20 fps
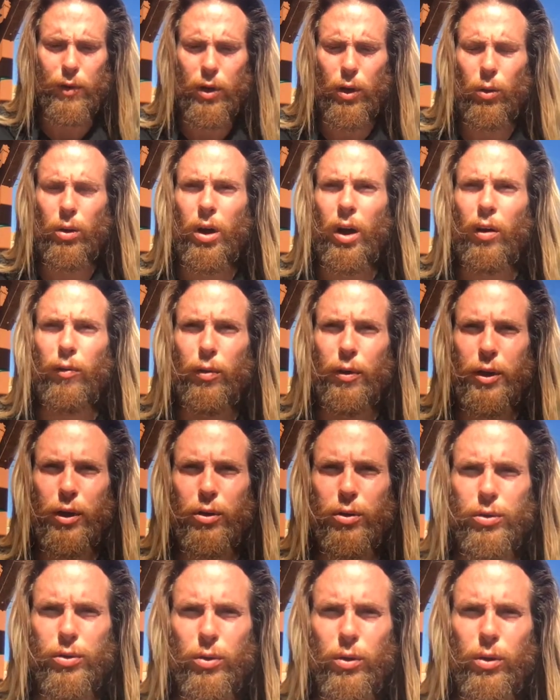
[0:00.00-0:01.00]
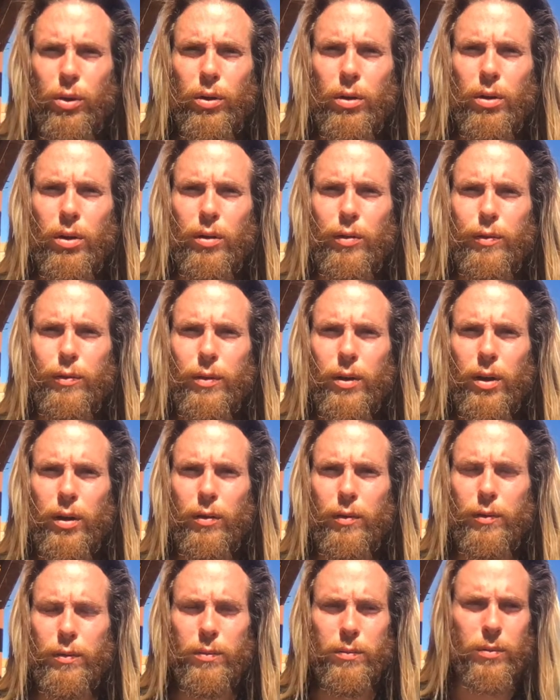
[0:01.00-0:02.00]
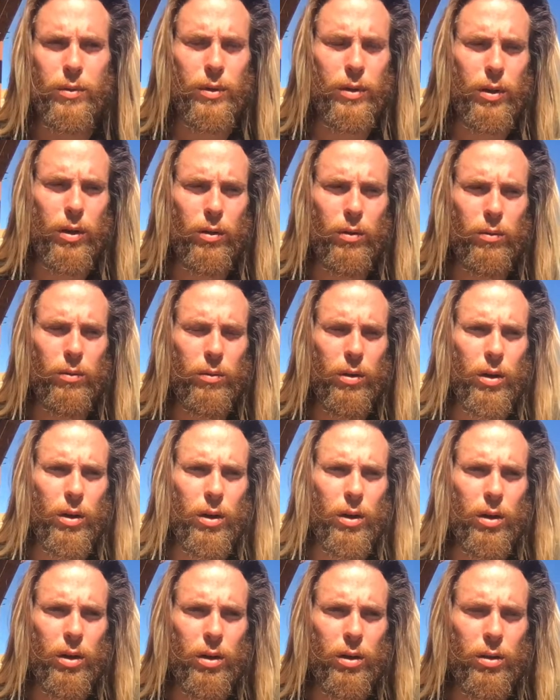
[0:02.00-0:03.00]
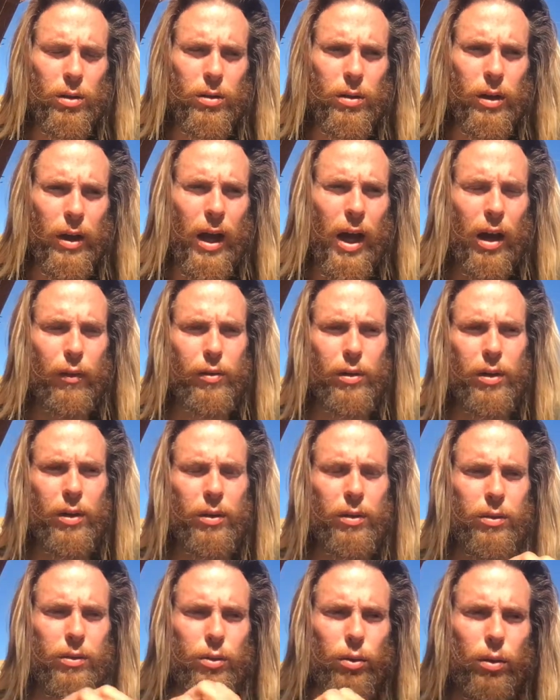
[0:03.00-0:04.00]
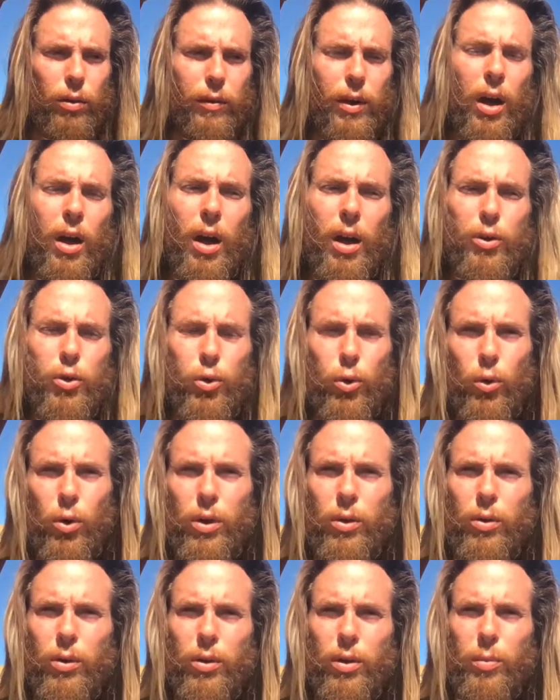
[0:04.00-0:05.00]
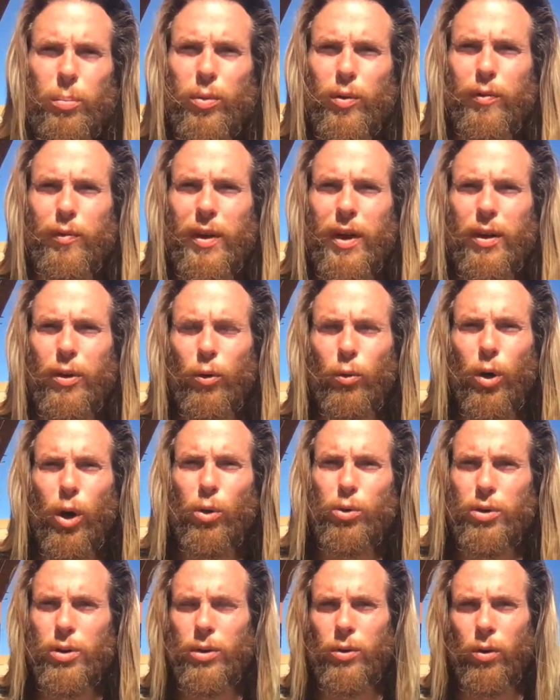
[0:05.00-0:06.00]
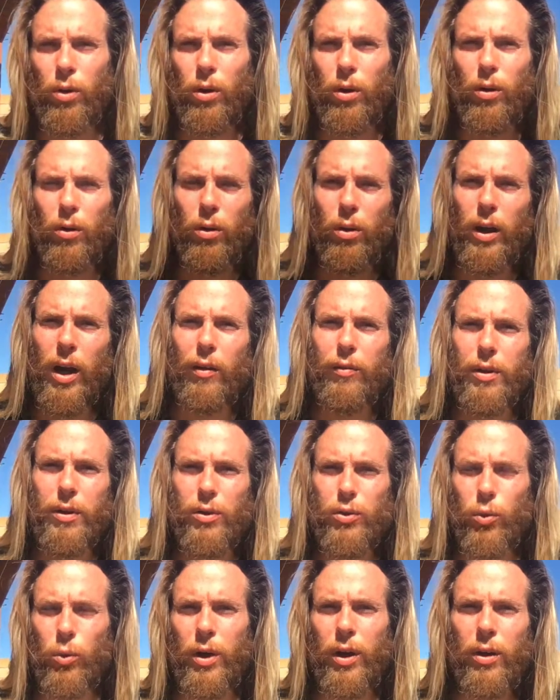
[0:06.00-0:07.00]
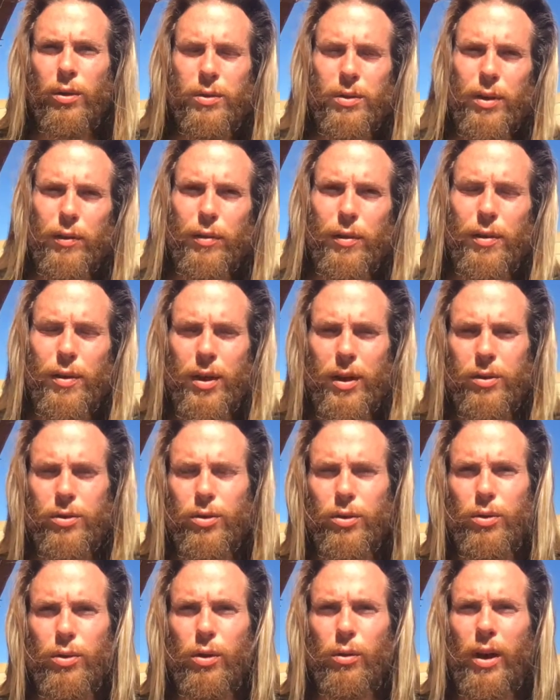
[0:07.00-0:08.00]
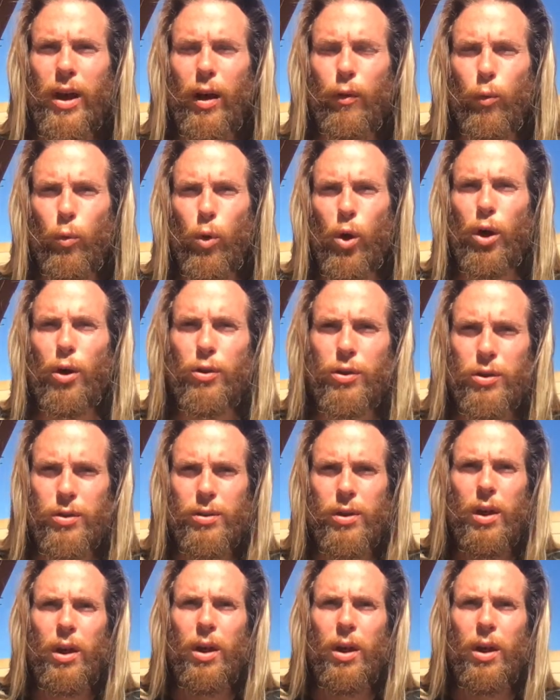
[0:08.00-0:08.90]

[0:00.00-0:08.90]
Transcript: covering your soil, of having sort of contour in order to prevent erosion, or having swales and different things, so you don't have water just